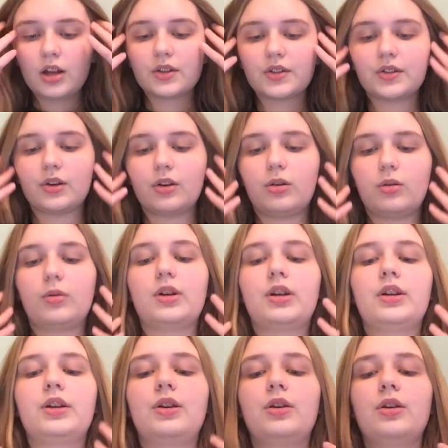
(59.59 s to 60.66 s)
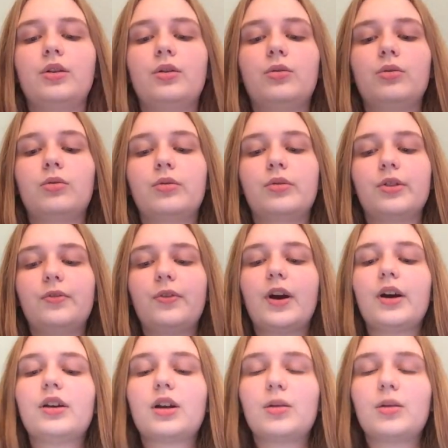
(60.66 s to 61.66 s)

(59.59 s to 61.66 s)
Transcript: So the fire